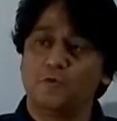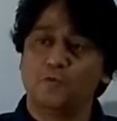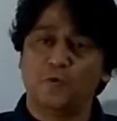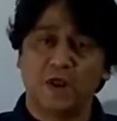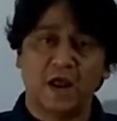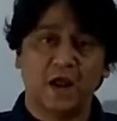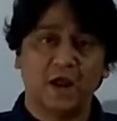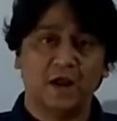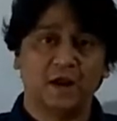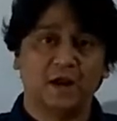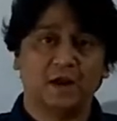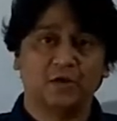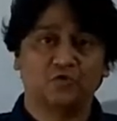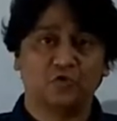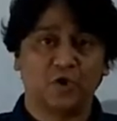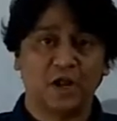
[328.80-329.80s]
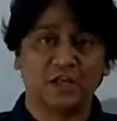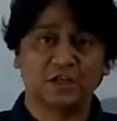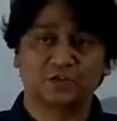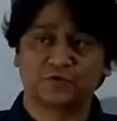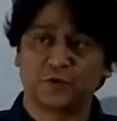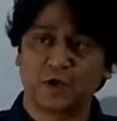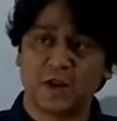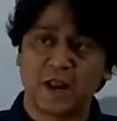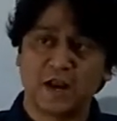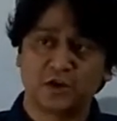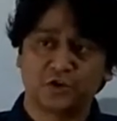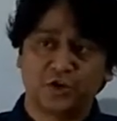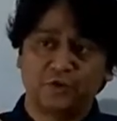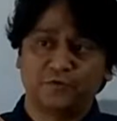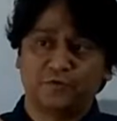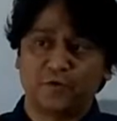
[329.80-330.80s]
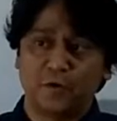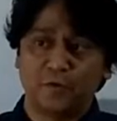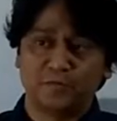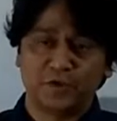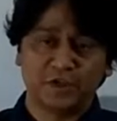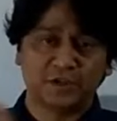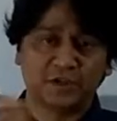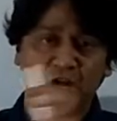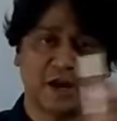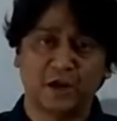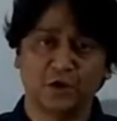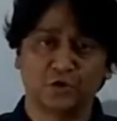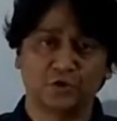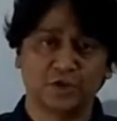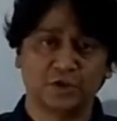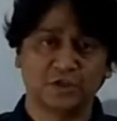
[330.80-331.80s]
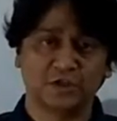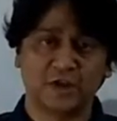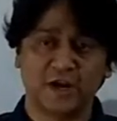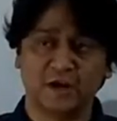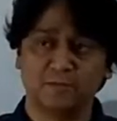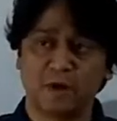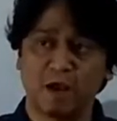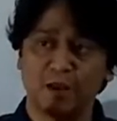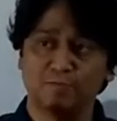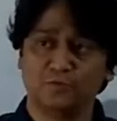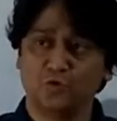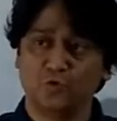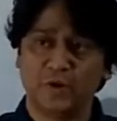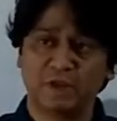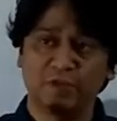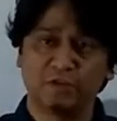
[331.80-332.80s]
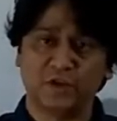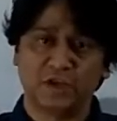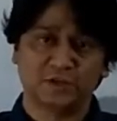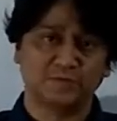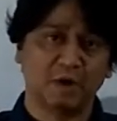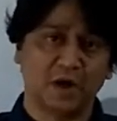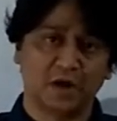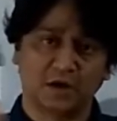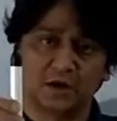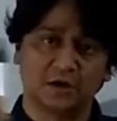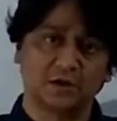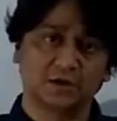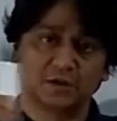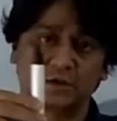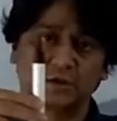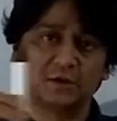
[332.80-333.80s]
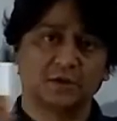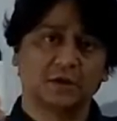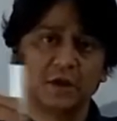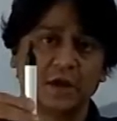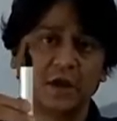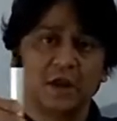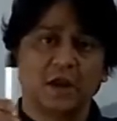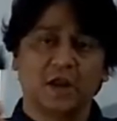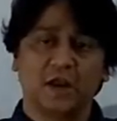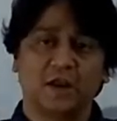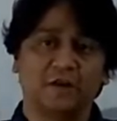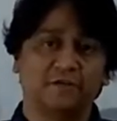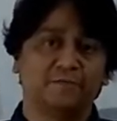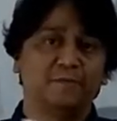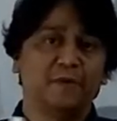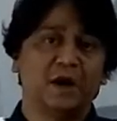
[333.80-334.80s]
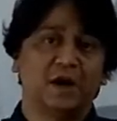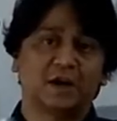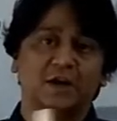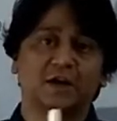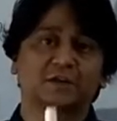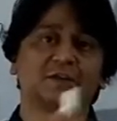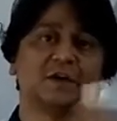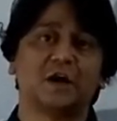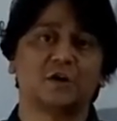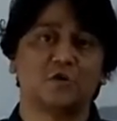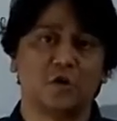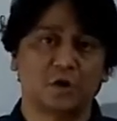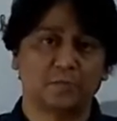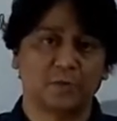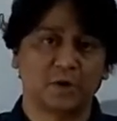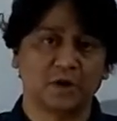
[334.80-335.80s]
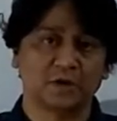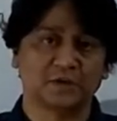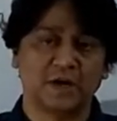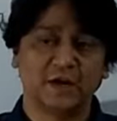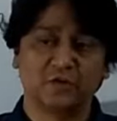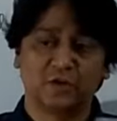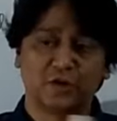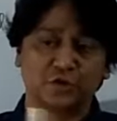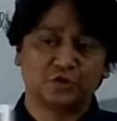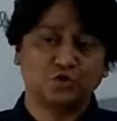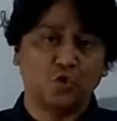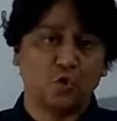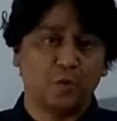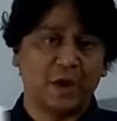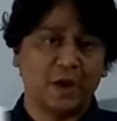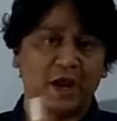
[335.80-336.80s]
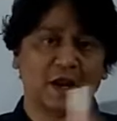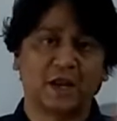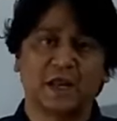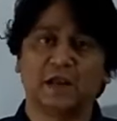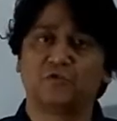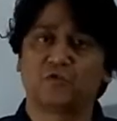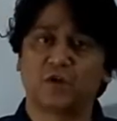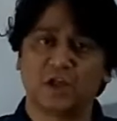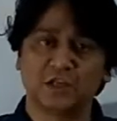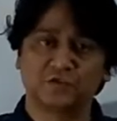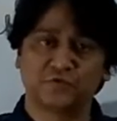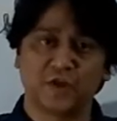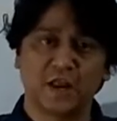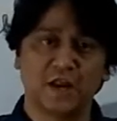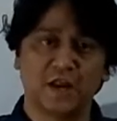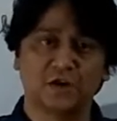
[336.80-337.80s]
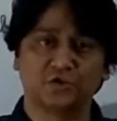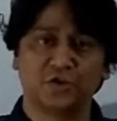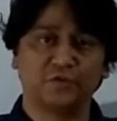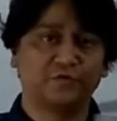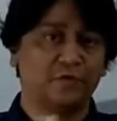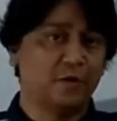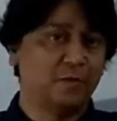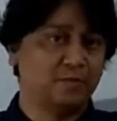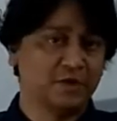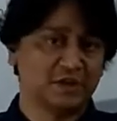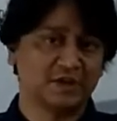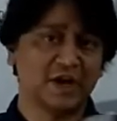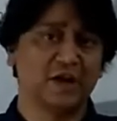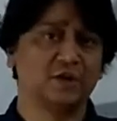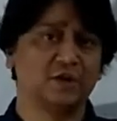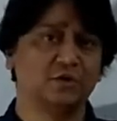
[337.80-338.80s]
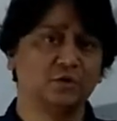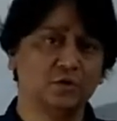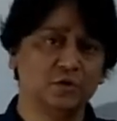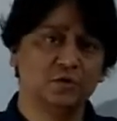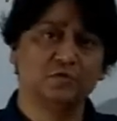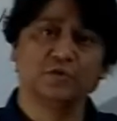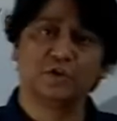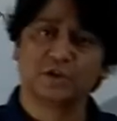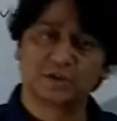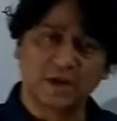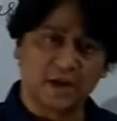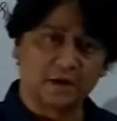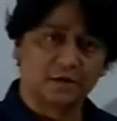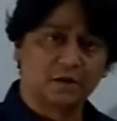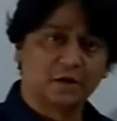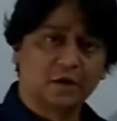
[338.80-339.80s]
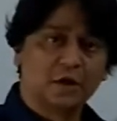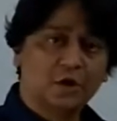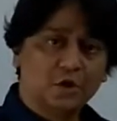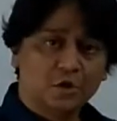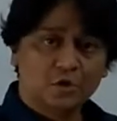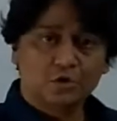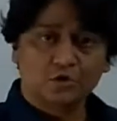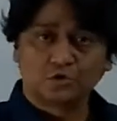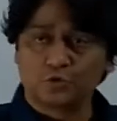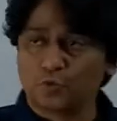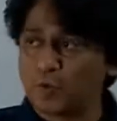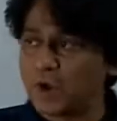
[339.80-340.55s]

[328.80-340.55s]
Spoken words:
When I transfer energy from this hand to this hand by moving these markers, if markers are not present, there is no way I can transfer energy from this hand to this hand. So